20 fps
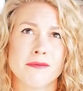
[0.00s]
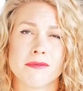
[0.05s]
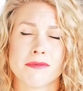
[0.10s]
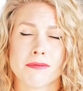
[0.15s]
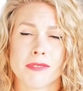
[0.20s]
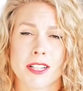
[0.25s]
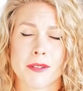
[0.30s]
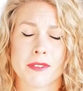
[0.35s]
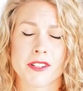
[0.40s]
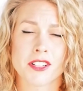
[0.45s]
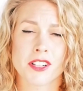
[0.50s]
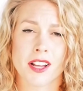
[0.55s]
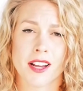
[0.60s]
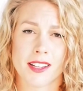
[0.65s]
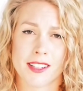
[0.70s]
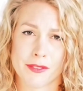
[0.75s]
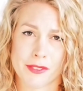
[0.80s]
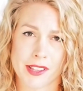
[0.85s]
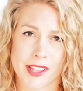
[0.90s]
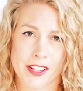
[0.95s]
Pretty much can't
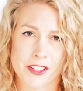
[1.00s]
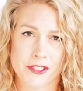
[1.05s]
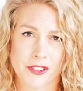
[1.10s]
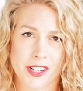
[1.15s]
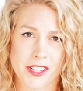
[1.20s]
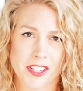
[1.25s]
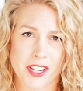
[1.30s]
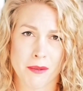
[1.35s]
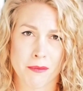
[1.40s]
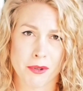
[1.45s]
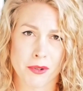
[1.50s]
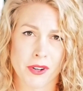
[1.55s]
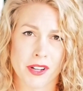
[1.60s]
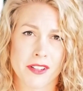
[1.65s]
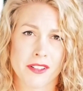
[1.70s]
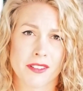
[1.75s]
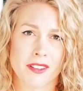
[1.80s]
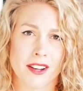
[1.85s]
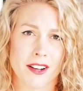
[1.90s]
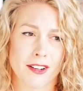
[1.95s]
live without dry shampoo. I
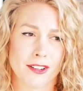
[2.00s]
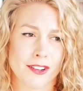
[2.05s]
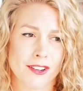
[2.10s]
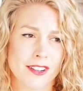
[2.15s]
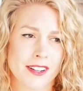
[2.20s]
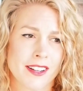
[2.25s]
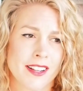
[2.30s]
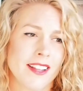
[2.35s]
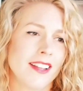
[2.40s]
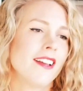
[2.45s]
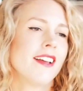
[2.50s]
use that a lot.